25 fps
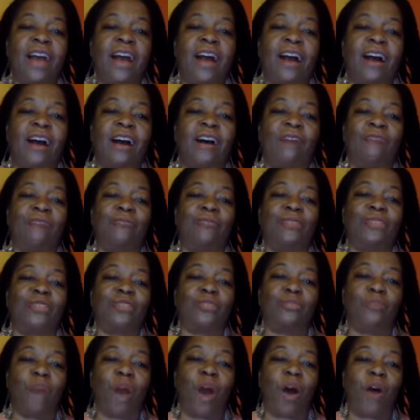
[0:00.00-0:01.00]
um,
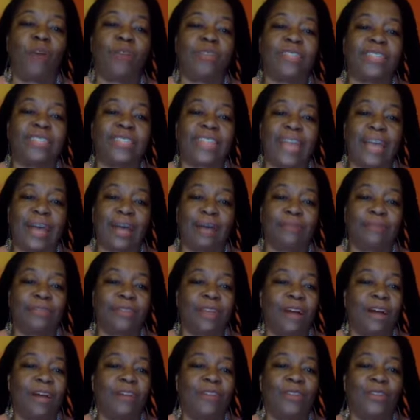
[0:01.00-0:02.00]
small steps,
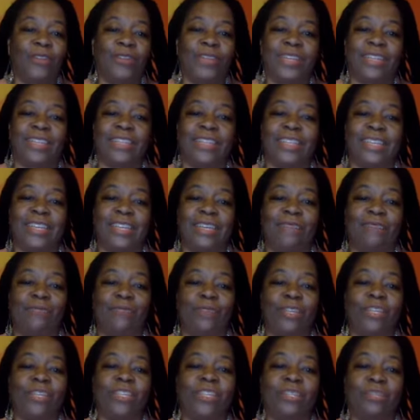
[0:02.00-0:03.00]
although they seem
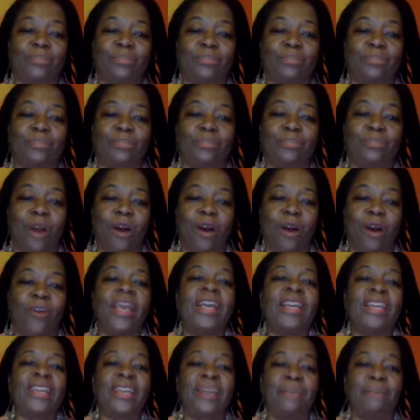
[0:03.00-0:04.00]
really small,
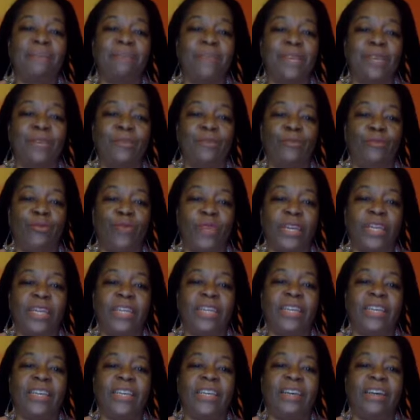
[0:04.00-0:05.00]
can be
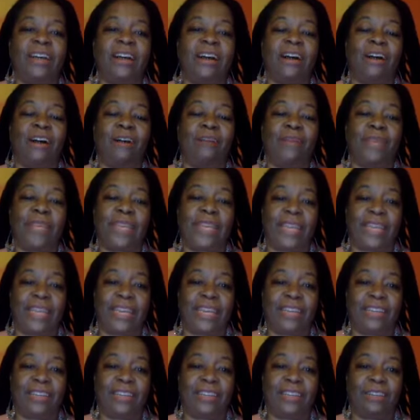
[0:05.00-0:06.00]
really um,
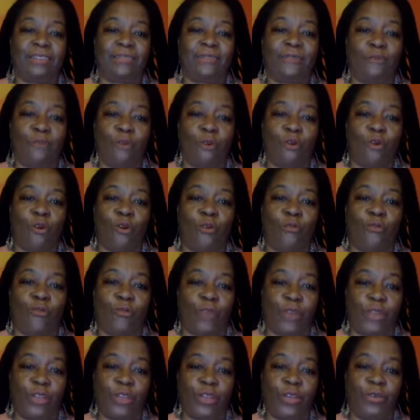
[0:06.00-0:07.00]
healing for
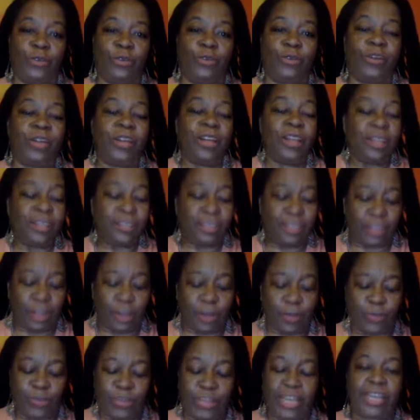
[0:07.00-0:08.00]
for you.
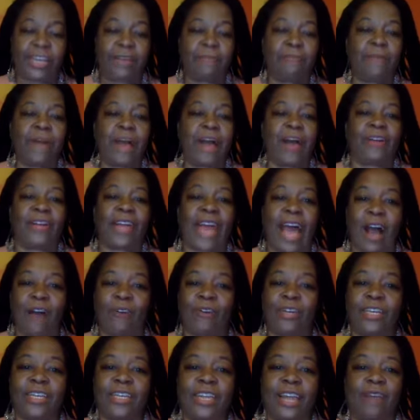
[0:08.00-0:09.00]
So think yeah. about how
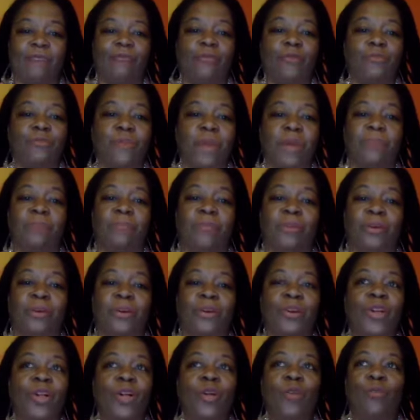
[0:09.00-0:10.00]
can I
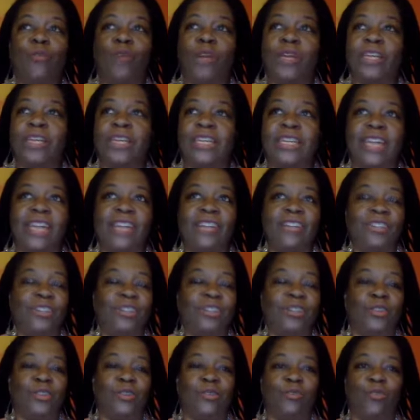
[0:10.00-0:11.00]
remember? What can I
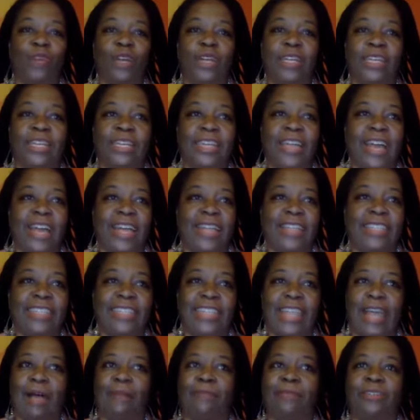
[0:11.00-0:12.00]
do? What can I
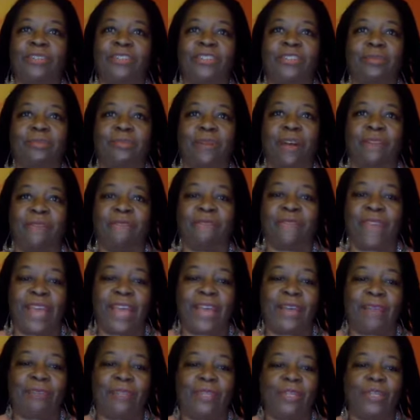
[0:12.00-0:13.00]
establish in my
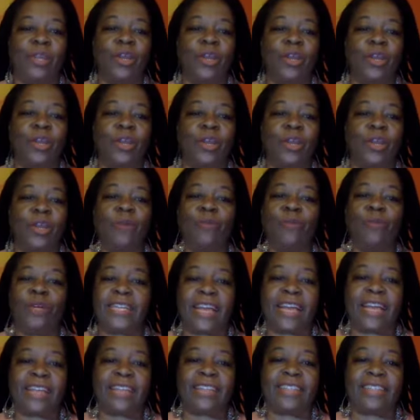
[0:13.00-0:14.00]
family? What can
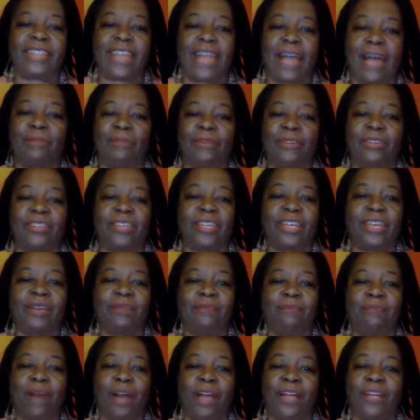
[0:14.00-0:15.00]
I establish
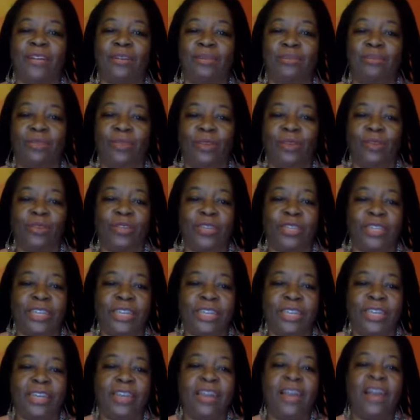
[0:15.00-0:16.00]
in my
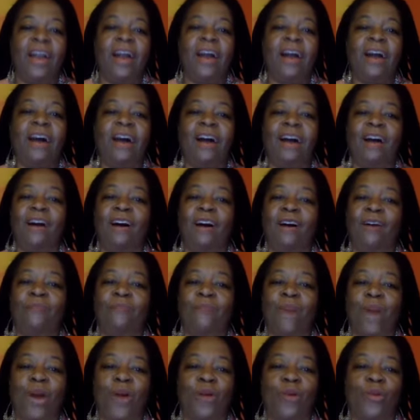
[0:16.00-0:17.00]
community? Um,
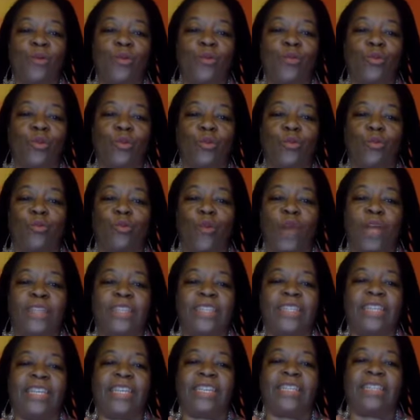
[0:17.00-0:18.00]

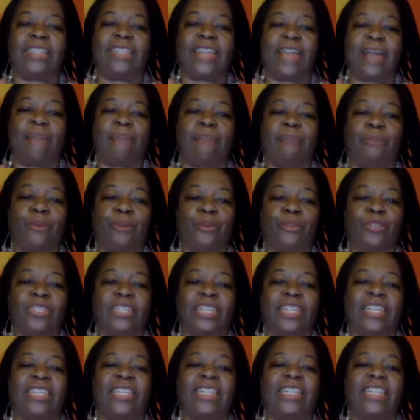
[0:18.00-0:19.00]
what did that
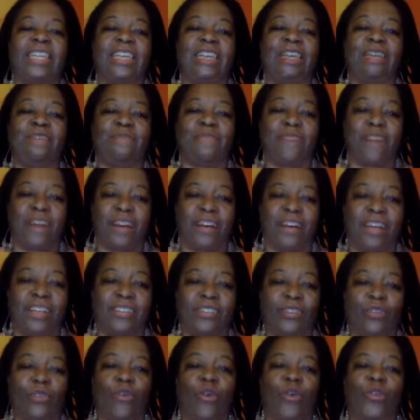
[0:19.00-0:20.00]
person leave
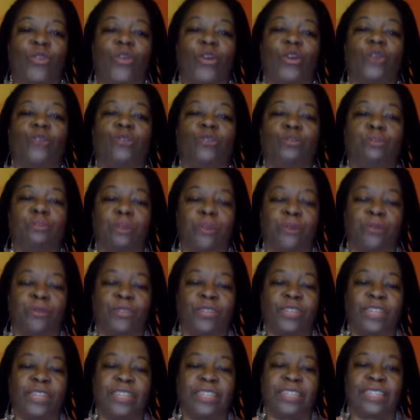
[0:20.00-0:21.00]
us or those
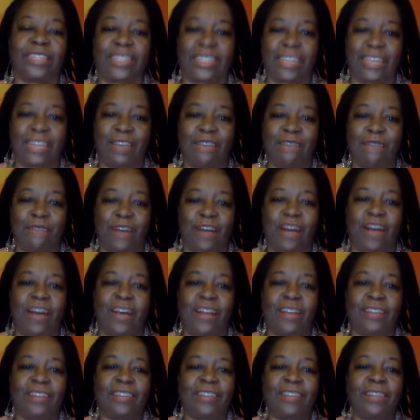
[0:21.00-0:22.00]
persons leave
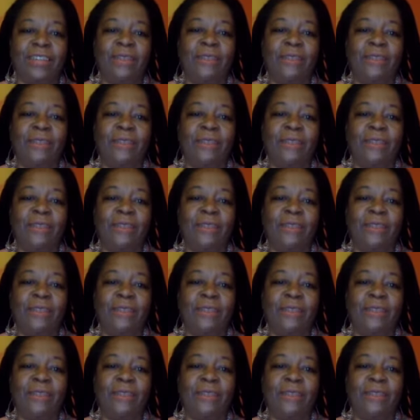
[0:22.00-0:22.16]
us